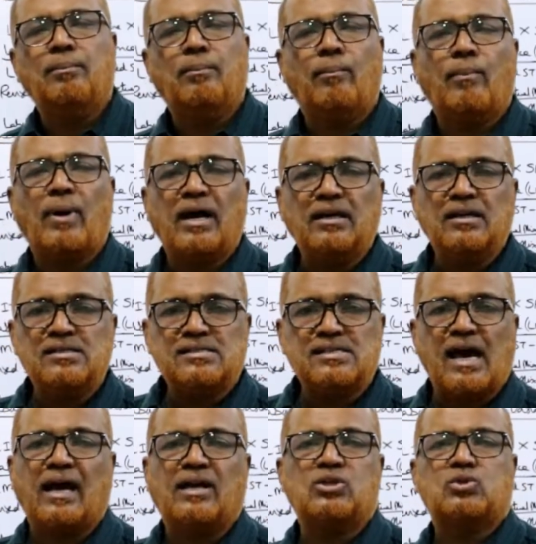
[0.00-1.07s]

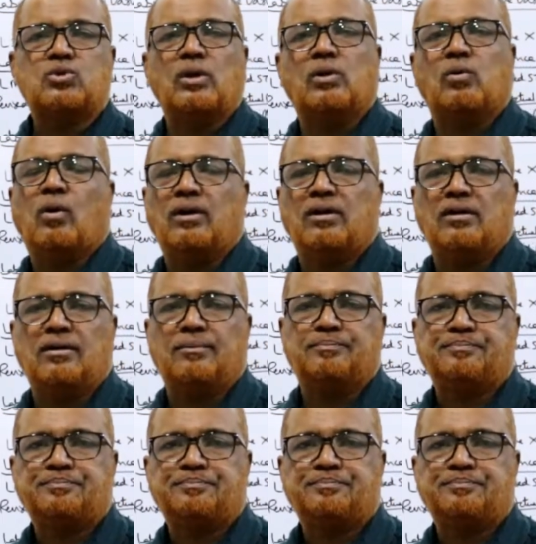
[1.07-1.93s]
minus actual quantity.